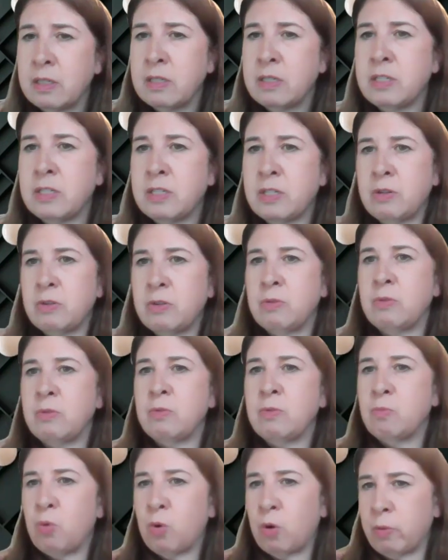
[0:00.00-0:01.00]

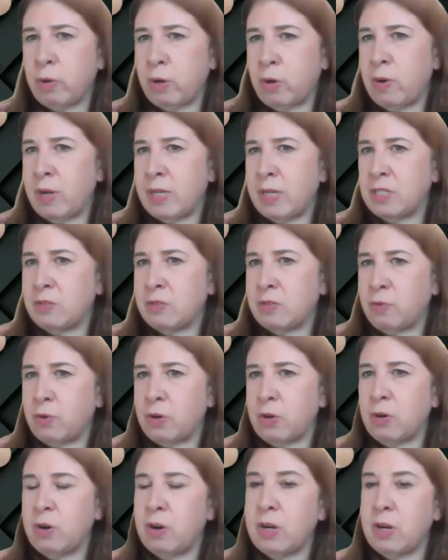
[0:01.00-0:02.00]
So more requests
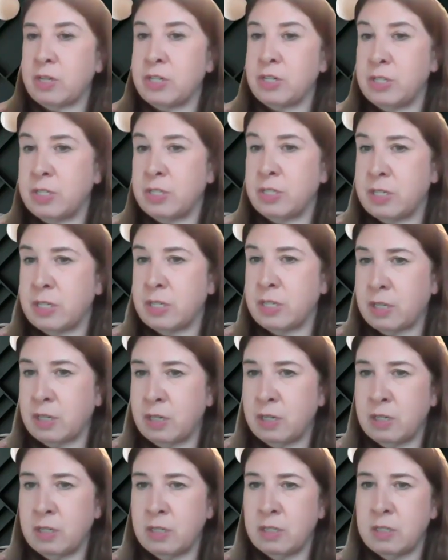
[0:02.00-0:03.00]
for auction
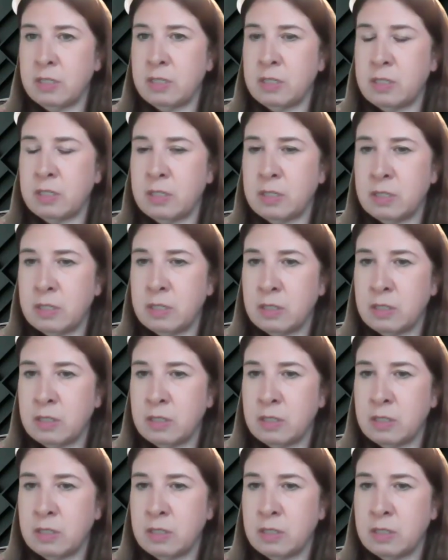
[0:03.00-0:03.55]
stickers.